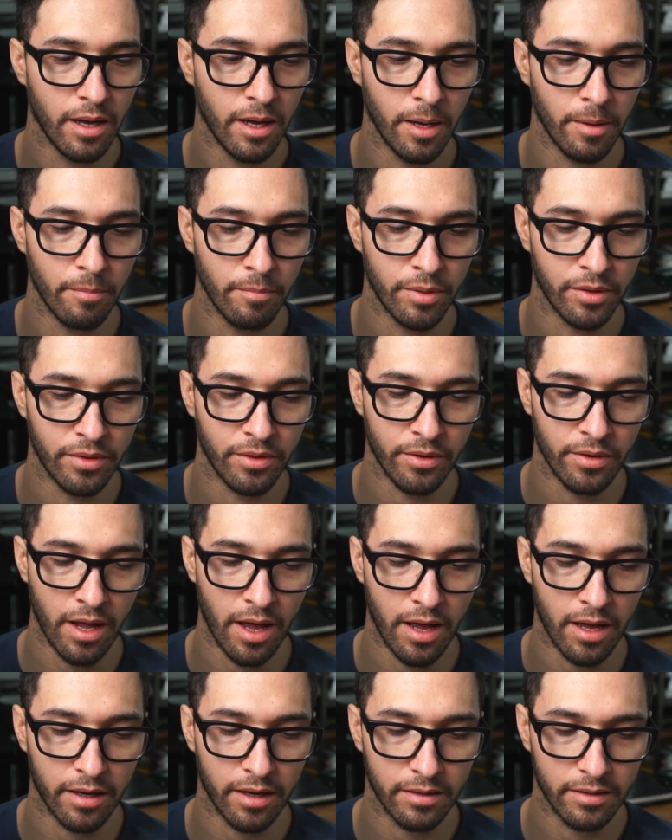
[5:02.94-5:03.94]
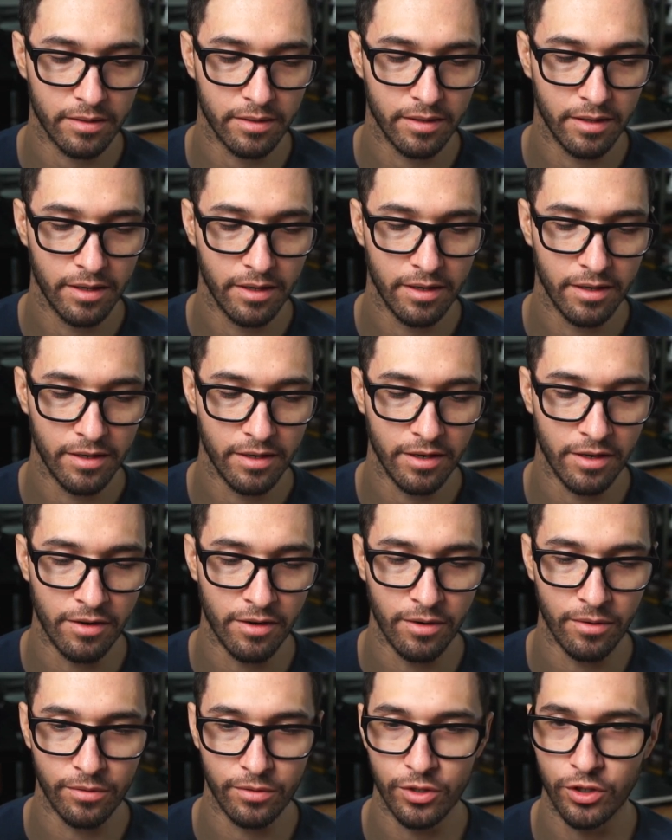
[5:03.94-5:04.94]
but they're not,
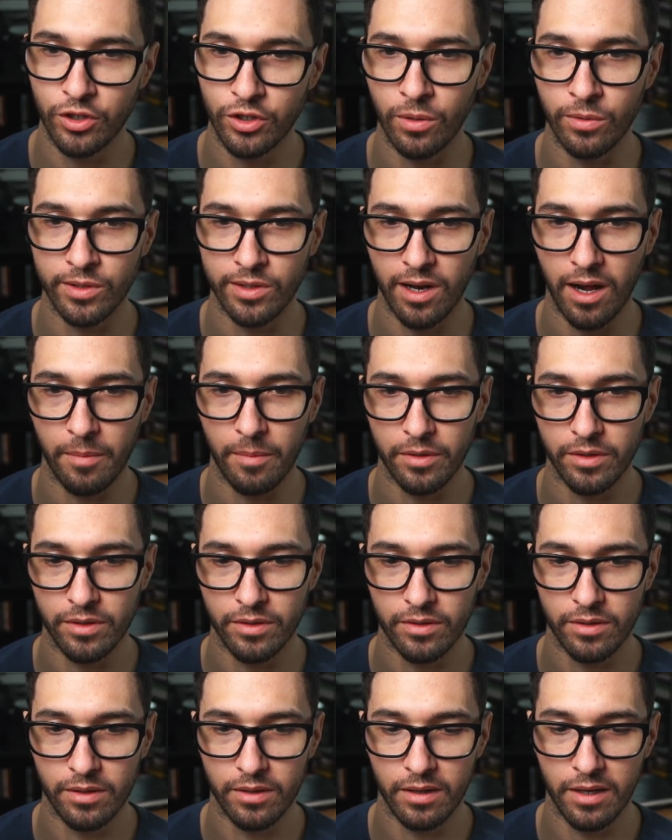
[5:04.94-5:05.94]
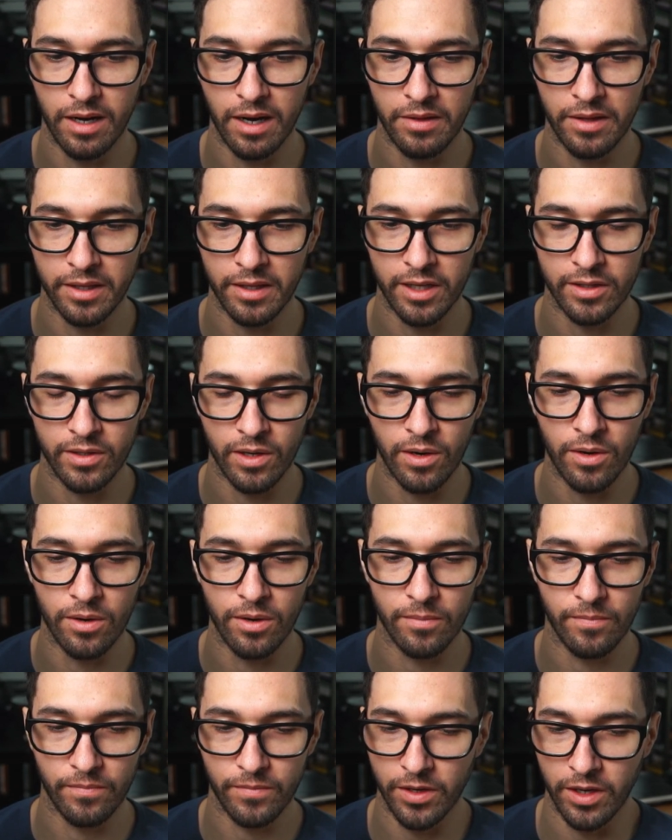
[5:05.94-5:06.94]
showstoppers. And I think that's,
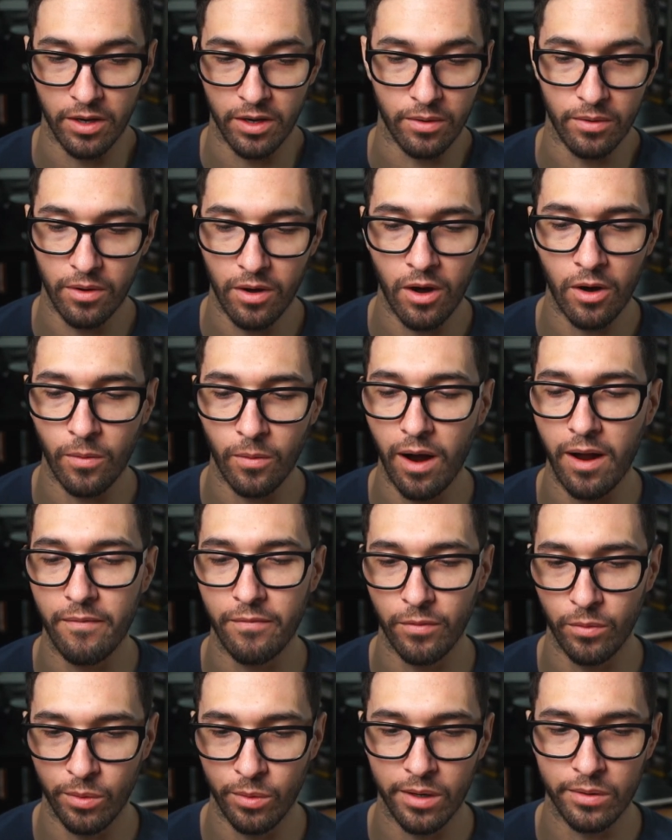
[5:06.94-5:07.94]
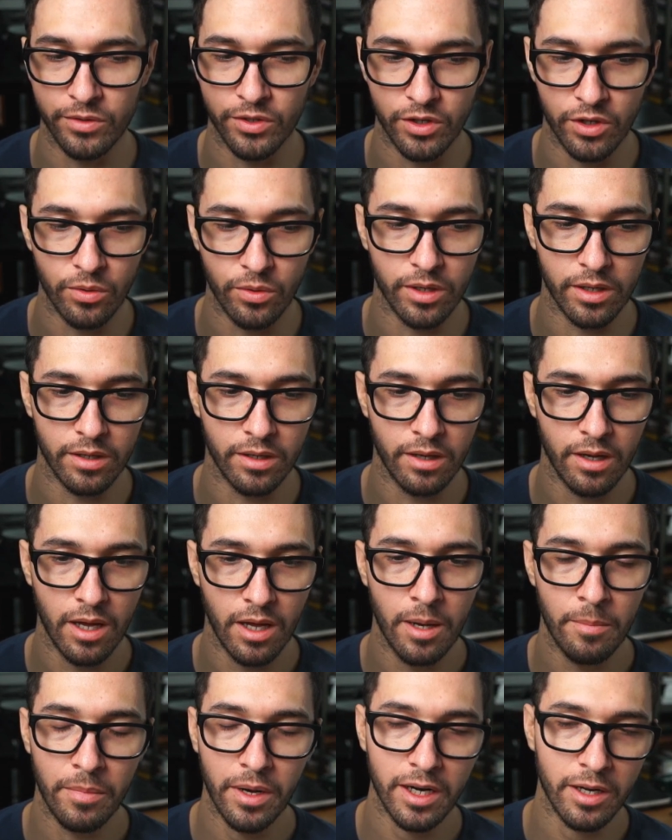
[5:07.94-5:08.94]
all right for what I was doing.
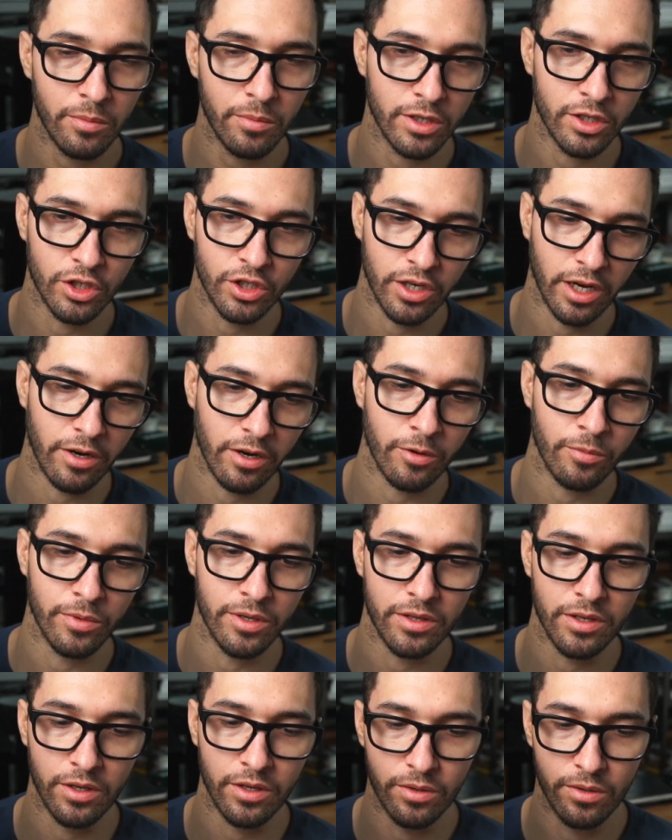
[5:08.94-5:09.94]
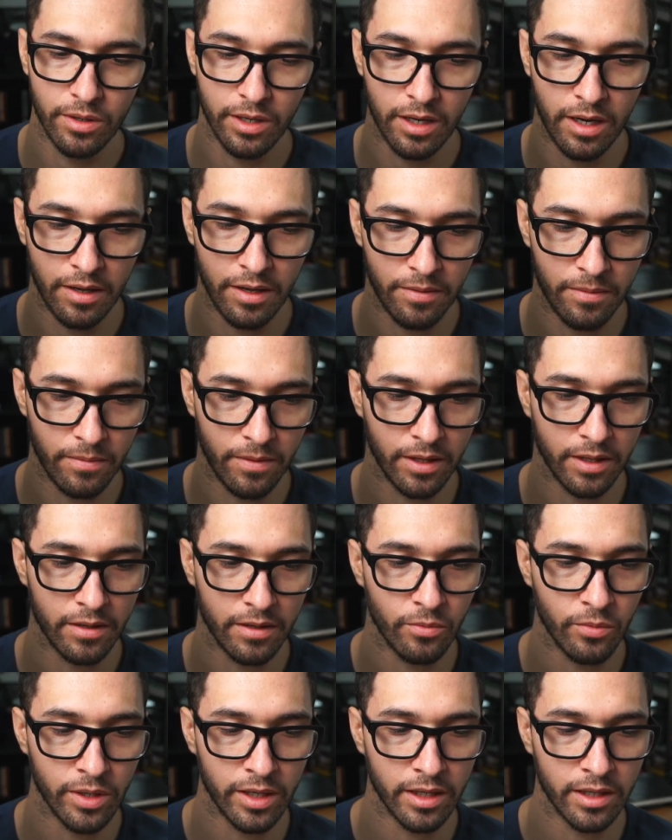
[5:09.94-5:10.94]
But I did want to share it with you, and I
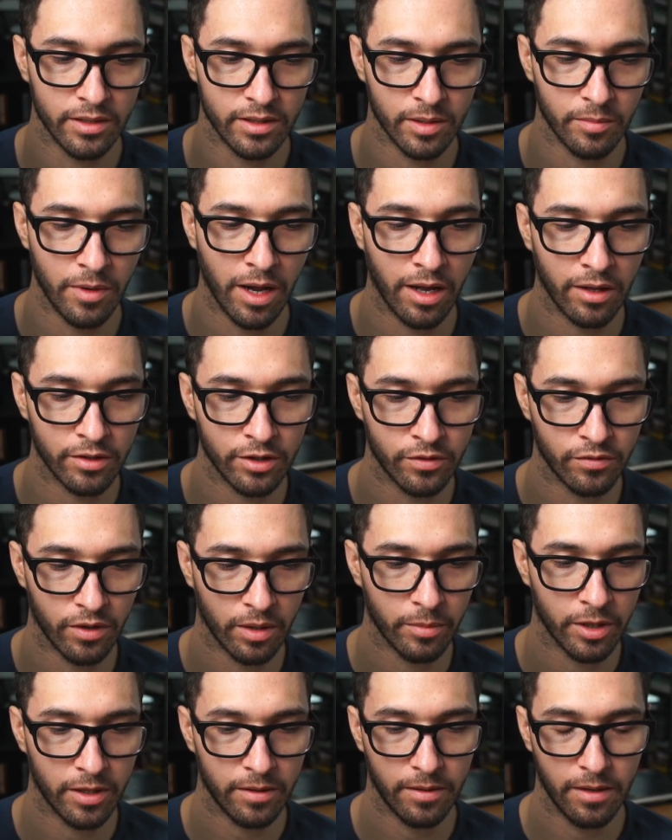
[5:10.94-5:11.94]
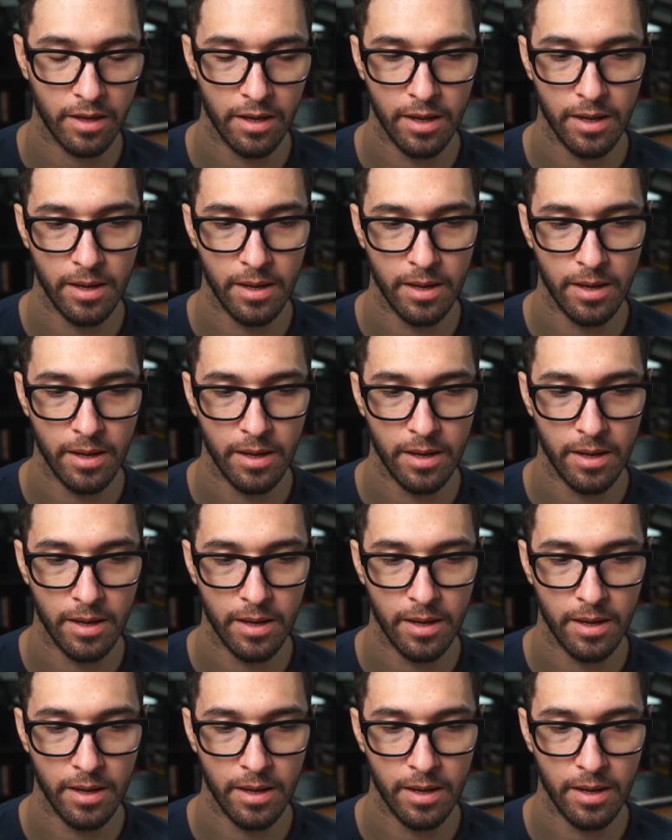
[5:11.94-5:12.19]
think that we can get some knowledge from it.